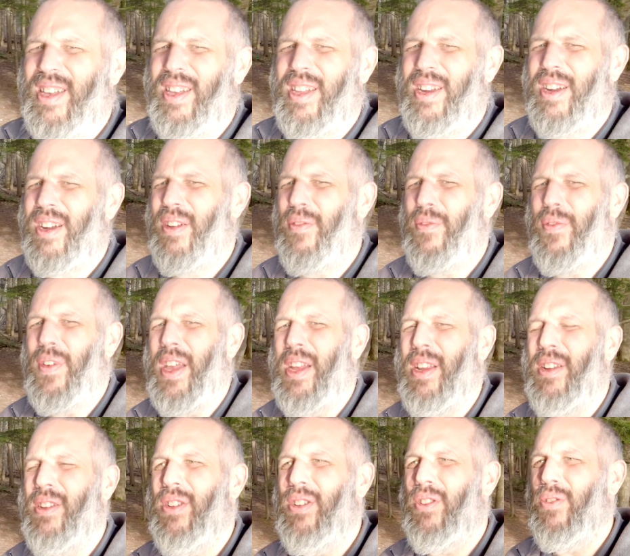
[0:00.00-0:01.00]
in an
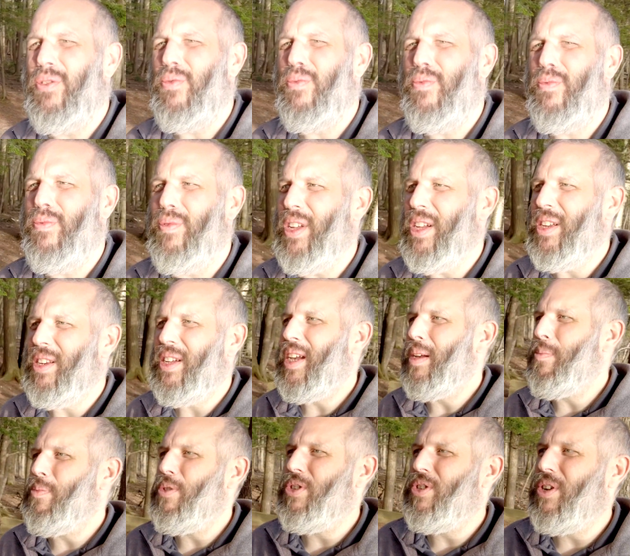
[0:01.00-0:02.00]
event you need to
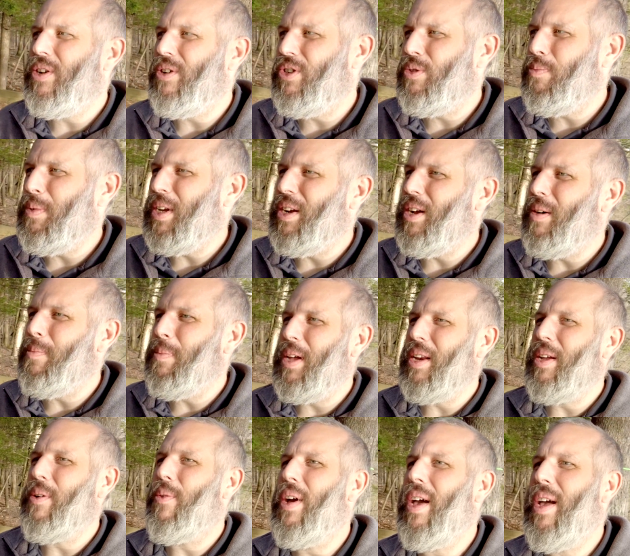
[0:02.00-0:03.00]
keep your shutter speed up
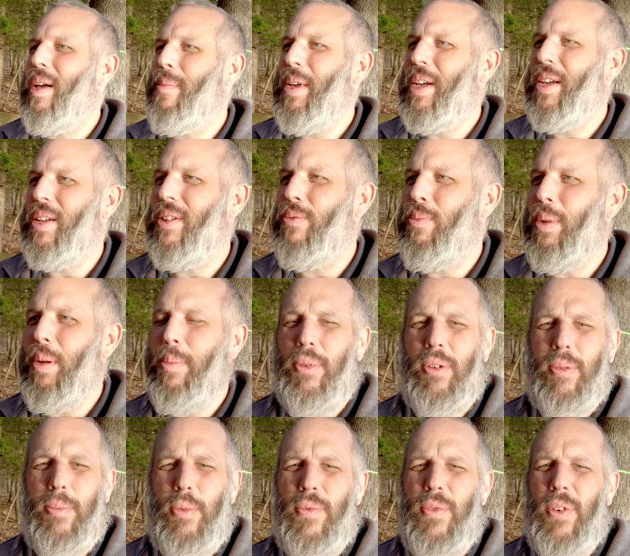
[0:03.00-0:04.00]
anyway because
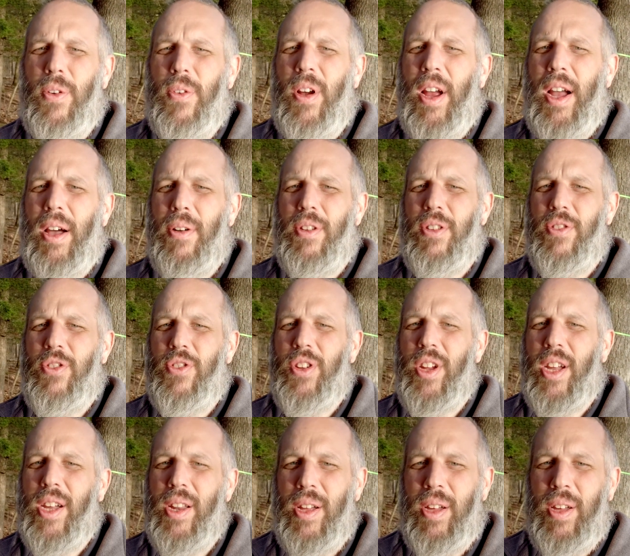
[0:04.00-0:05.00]
people are moving around and
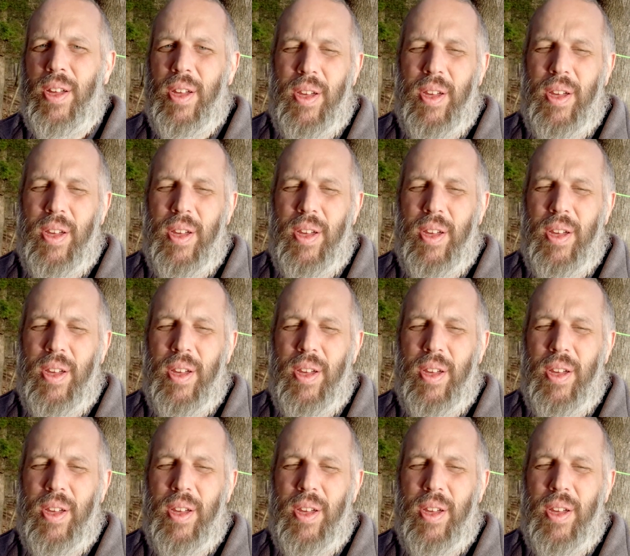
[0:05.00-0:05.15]
shit.